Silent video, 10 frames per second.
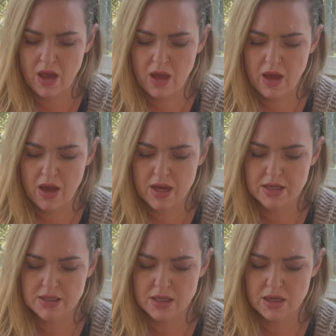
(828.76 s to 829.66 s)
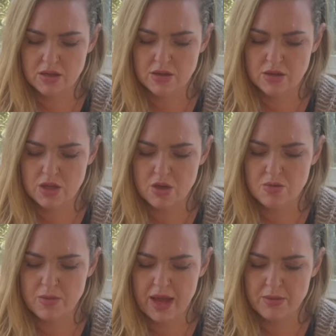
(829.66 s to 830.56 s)
and you
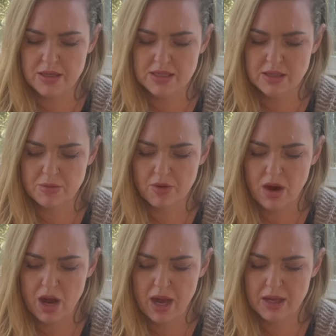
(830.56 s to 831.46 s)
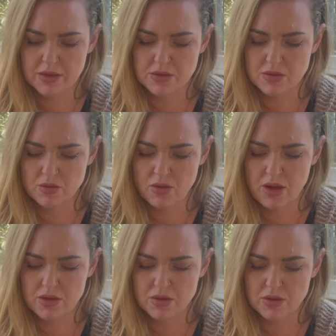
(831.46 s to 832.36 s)
may be surprised
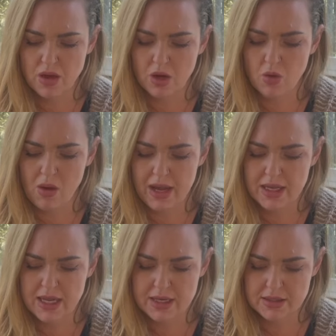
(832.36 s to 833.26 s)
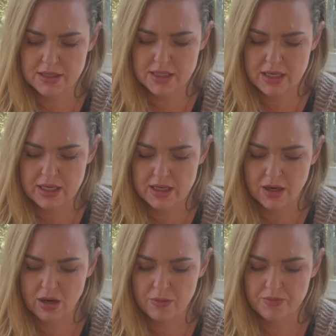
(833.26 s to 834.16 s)
with a quiet entity
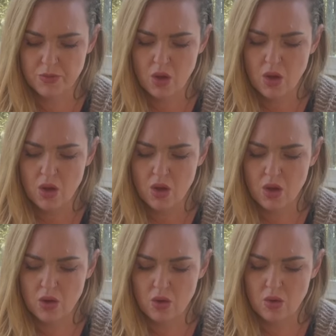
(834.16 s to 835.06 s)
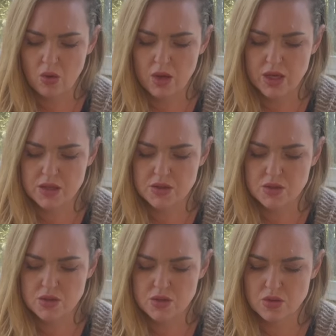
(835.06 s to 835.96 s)
here who
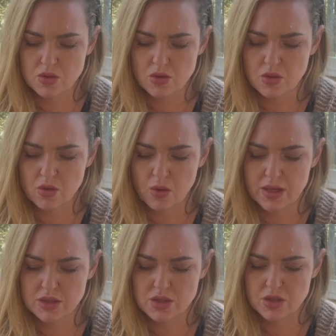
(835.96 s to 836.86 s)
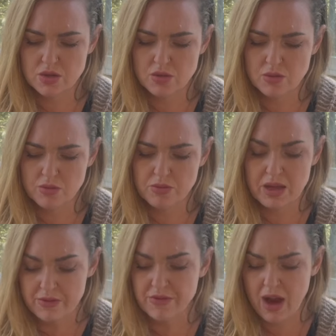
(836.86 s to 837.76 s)
is going to
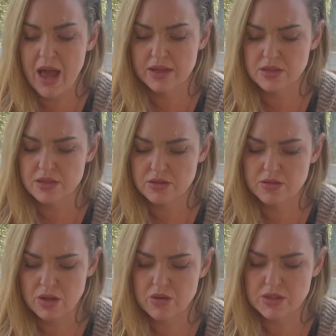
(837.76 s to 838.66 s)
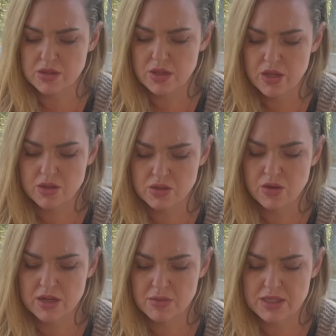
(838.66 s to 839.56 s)
be a friend, there's
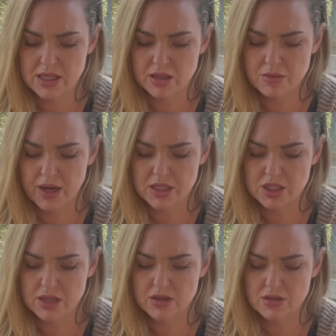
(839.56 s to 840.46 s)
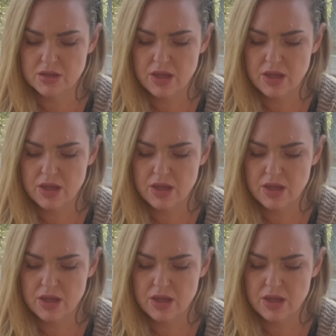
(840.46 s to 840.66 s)
going to be celebration.